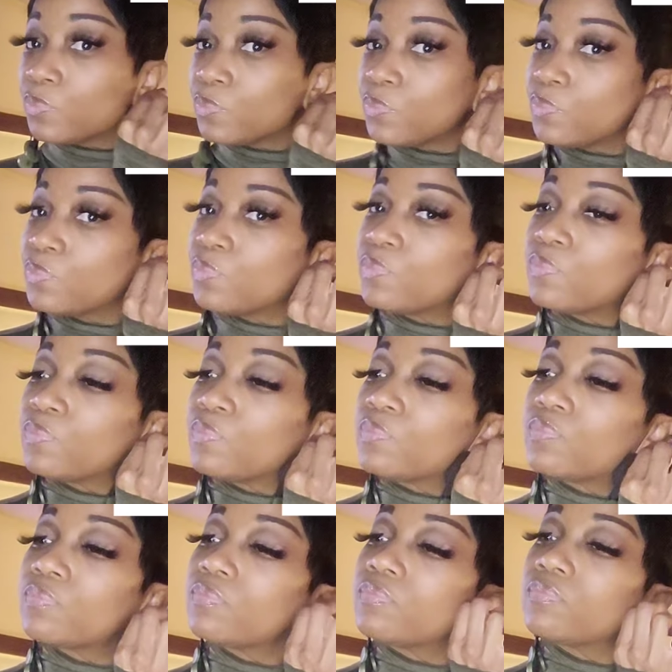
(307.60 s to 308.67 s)

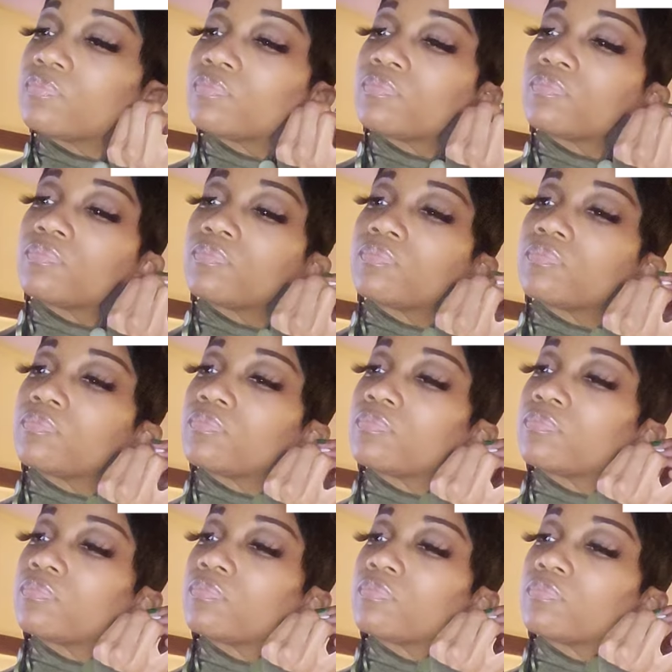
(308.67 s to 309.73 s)

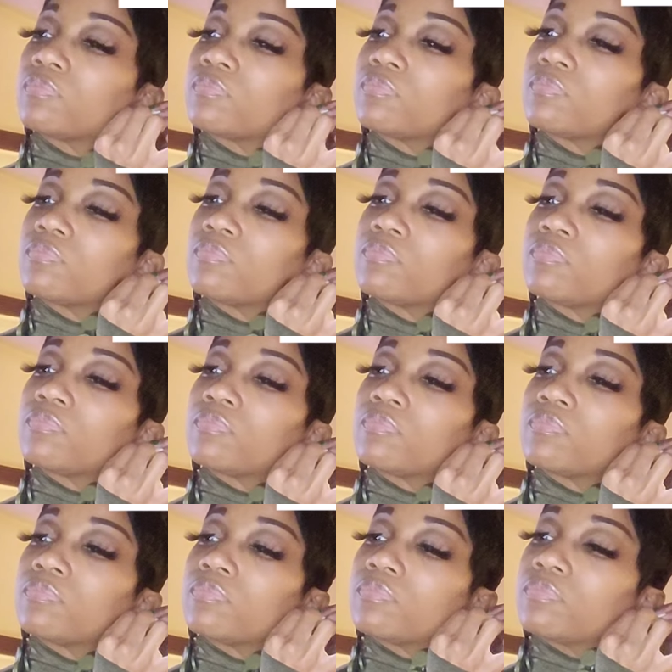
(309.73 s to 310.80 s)

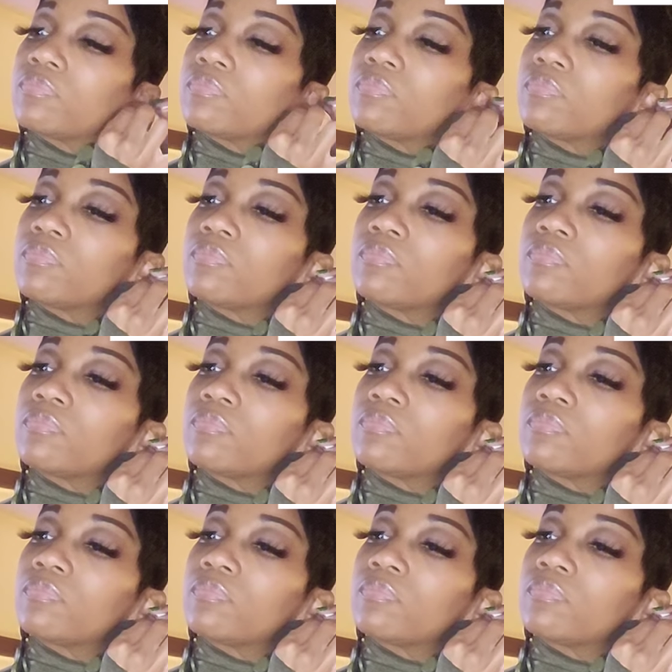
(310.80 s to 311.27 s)
Nobody speaks.